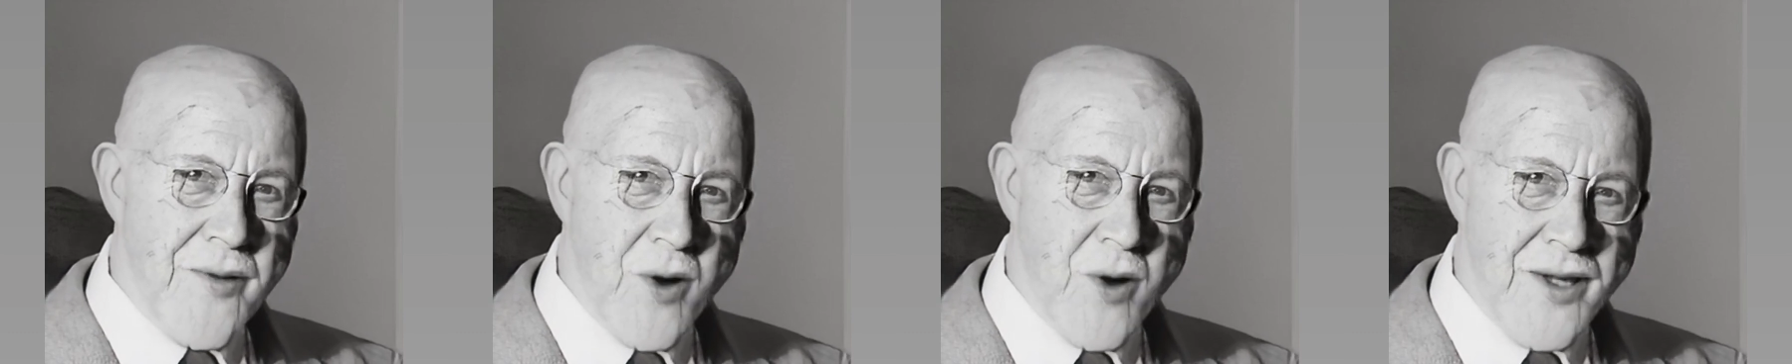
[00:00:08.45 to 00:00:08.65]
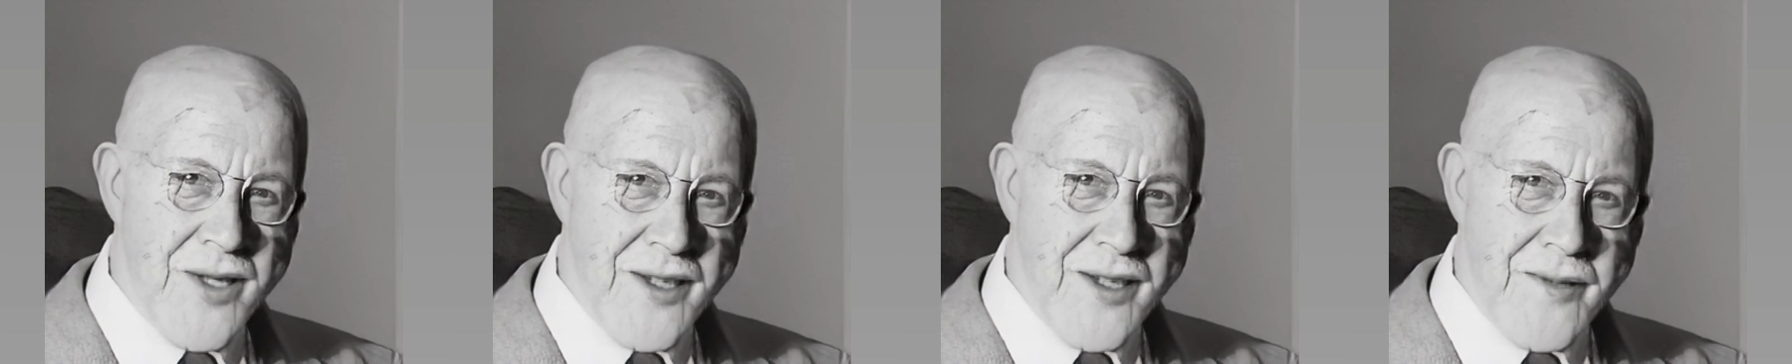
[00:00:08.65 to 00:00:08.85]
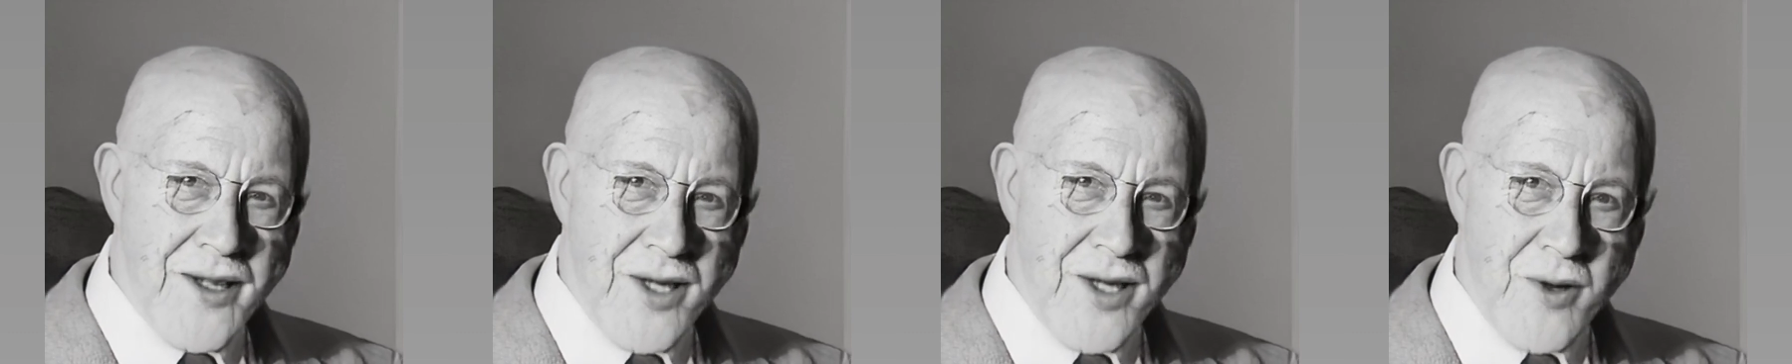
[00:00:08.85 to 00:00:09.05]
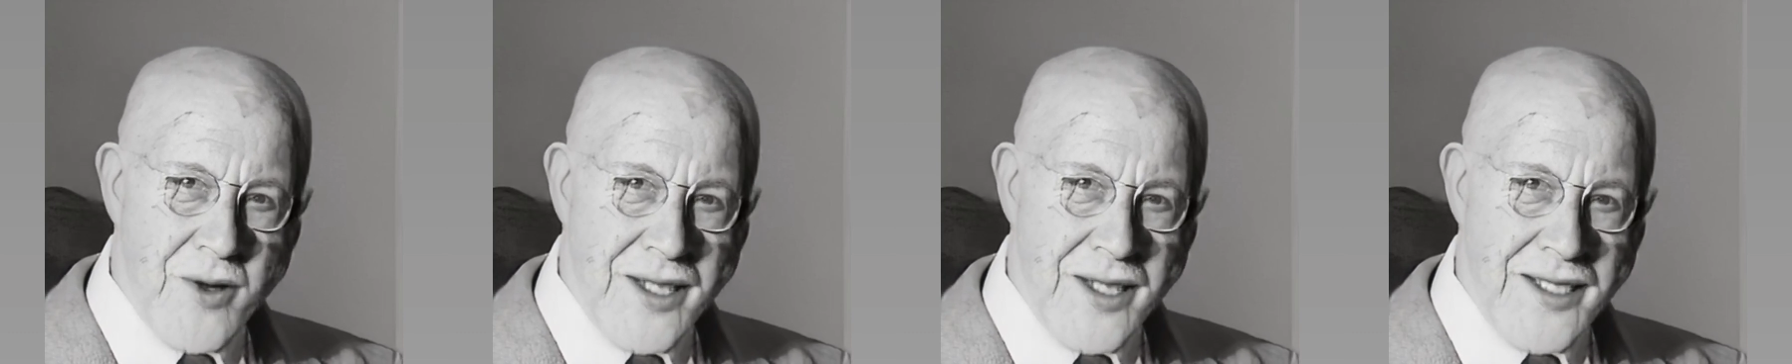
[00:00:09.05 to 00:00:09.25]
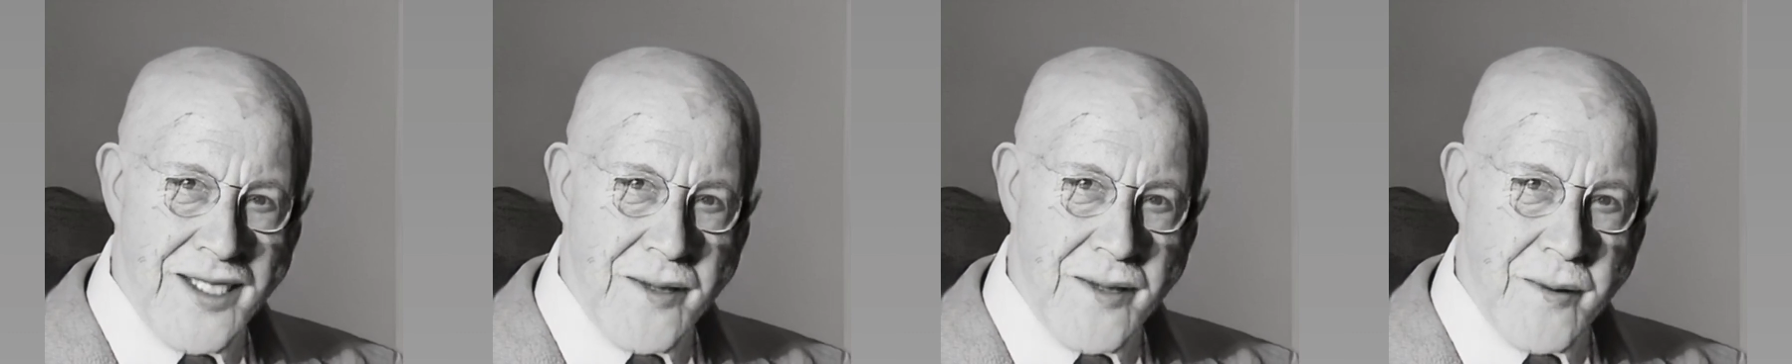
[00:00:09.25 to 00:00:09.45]
force of
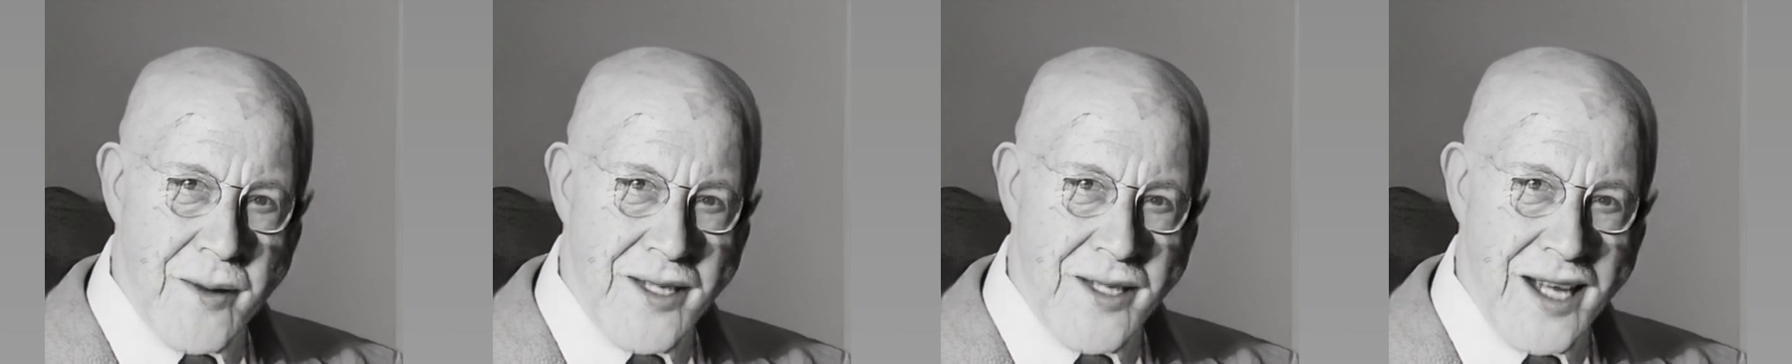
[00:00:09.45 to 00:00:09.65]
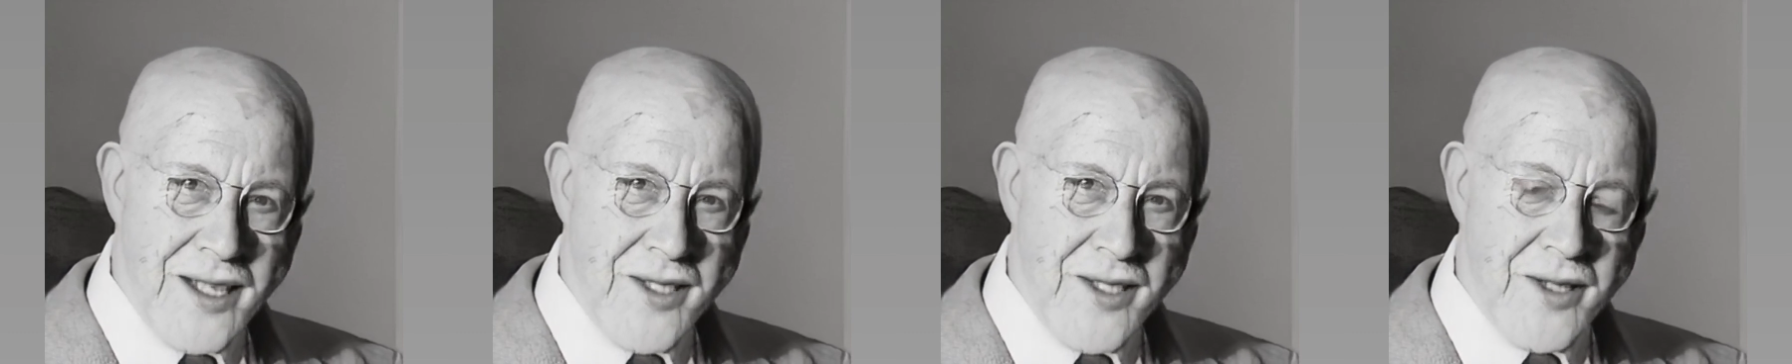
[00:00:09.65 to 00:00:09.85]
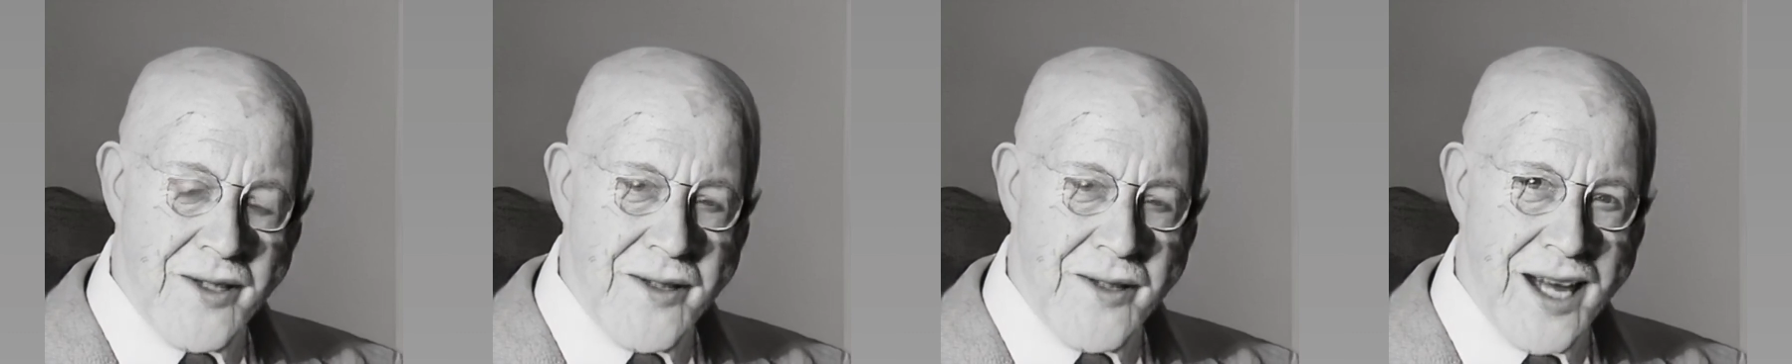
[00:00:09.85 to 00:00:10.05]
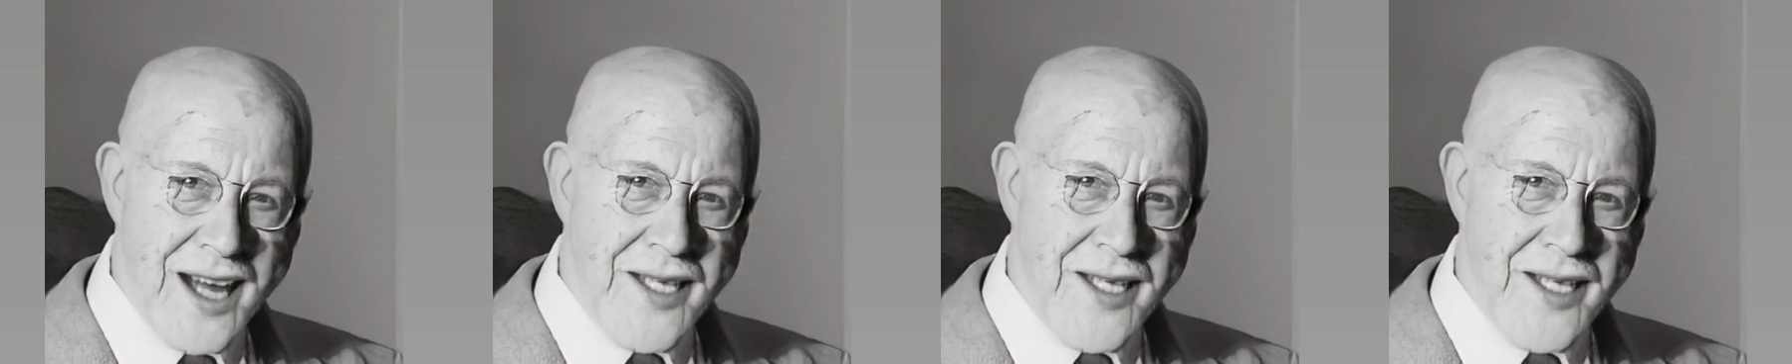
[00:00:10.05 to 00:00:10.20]
increasing potential